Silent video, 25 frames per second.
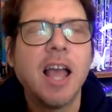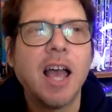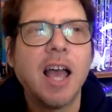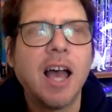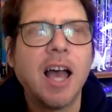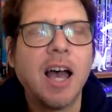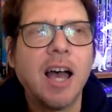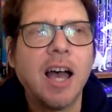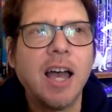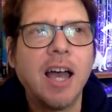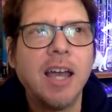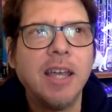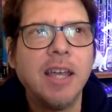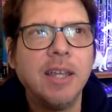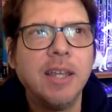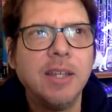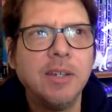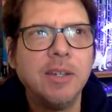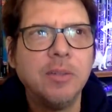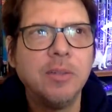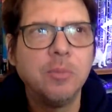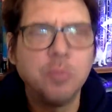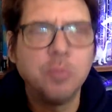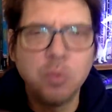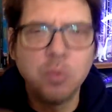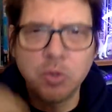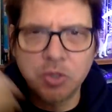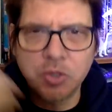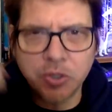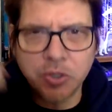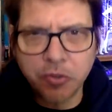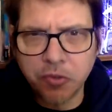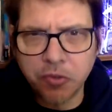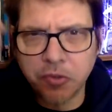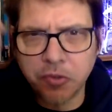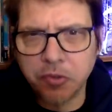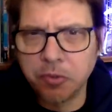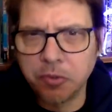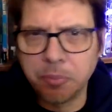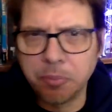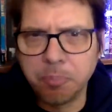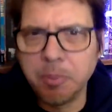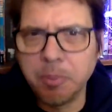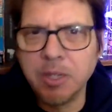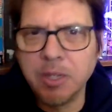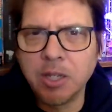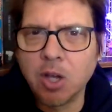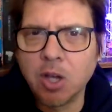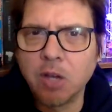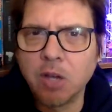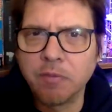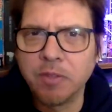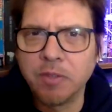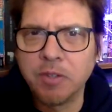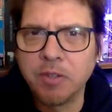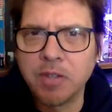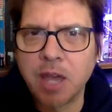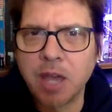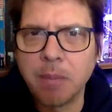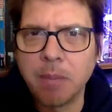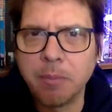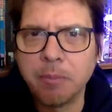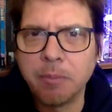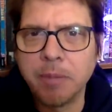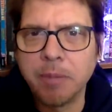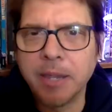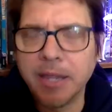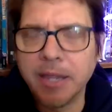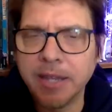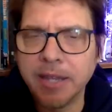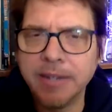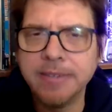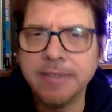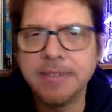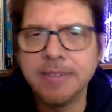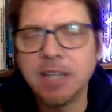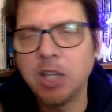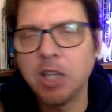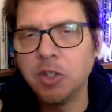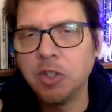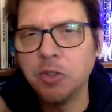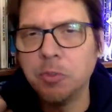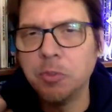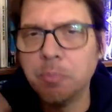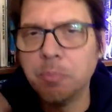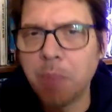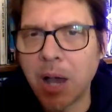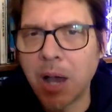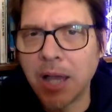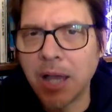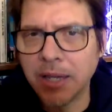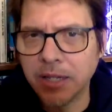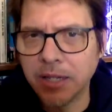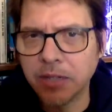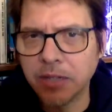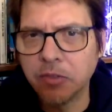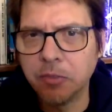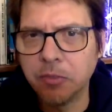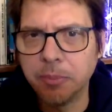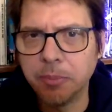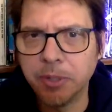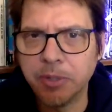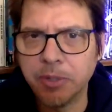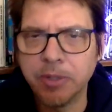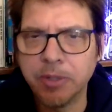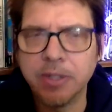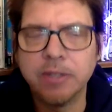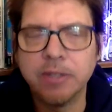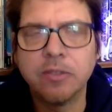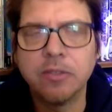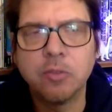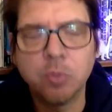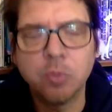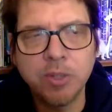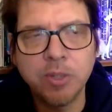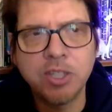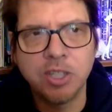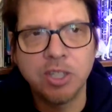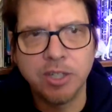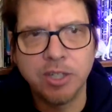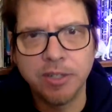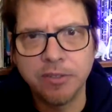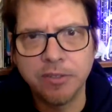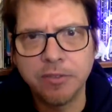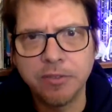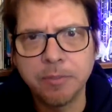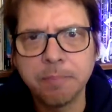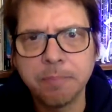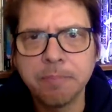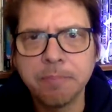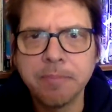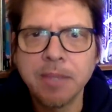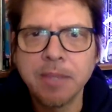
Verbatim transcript: I will just speak off the top of my head and tell you my experience, which is